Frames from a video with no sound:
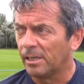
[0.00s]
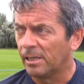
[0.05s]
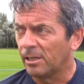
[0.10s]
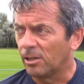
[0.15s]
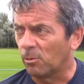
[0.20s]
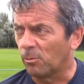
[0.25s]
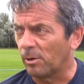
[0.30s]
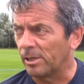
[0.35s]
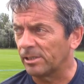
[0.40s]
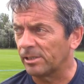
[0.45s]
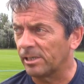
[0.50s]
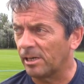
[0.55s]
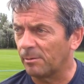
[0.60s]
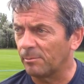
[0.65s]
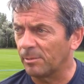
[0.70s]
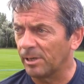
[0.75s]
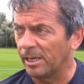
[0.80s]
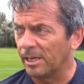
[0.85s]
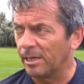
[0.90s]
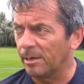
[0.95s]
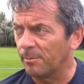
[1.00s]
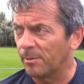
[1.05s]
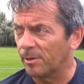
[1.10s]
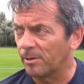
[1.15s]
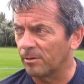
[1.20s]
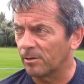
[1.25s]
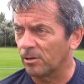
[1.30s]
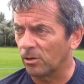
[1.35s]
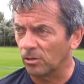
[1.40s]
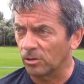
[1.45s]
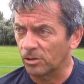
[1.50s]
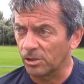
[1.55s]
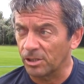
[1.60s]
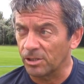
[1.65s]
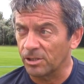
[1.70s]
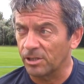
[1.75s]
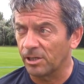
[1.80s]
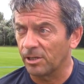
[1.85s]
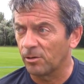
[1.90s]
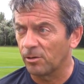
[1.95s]
the West Ham game, and
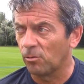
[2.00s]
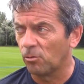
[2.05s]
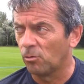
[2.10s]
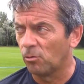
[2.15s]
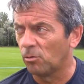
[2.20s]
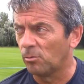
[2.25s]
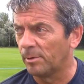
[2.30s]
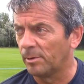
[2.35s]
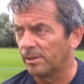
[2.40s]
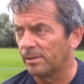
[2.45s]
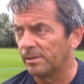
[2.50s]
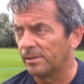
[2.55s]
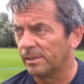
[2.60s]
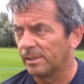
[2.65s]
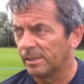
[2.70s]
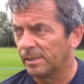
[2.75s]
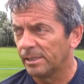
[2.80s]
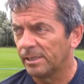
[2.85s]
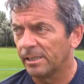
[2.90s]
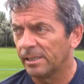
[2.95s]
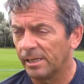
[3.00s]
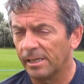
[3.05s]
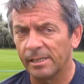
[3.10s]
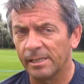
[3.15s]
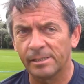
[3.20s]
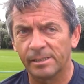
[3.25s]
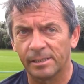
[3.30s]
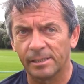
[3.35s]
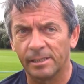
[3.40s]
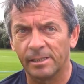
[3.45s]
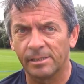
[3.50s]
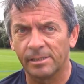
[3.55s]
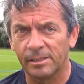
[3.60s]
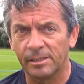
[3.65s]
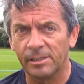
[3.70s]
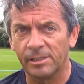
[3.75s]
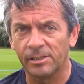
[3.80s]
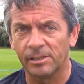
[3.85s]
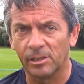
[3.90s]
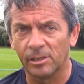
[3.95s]
Colchester at home, and yeah, it's, a, it's a
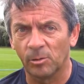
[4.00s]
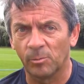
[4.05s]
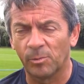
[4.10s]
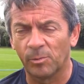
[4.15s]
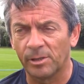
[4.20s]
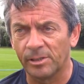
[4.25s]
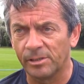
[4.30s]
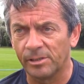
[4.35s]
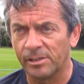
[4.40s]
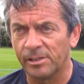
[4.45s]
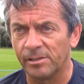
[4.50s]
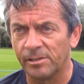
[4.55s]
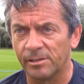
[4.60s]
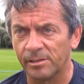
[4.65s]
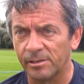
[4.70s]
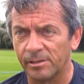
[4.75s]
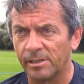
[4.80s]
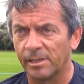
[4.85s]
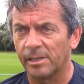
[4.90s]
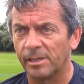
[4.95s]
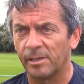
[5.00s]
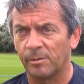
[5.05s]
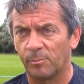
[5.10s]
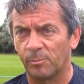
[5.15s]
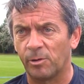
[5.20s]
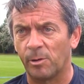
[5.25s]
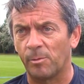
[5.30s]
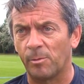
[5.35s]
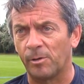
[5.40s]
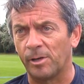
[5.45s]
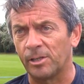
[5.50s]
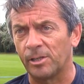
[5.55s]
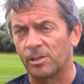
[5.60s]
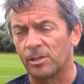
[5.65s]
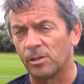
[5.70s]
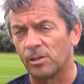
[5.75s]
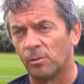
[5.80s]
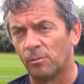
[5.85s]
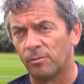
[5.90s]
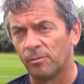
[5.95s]
decent little pre-season uh, preparation.
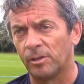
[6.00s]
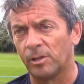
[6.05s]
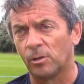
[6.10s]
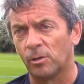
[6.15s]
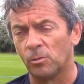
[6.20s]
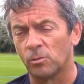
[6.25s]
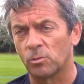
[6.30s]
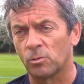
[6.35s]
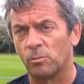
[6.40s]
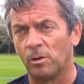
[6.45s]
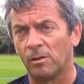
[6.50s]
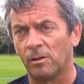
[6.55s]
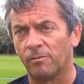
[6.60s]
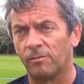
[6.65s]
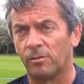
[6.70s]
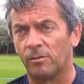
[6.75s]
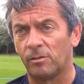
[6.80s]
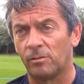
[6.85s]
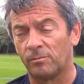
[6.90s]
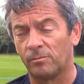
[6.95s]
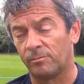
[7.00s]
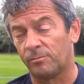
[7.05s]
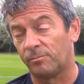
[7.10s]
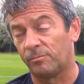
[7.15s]
Hopefully, it goes well for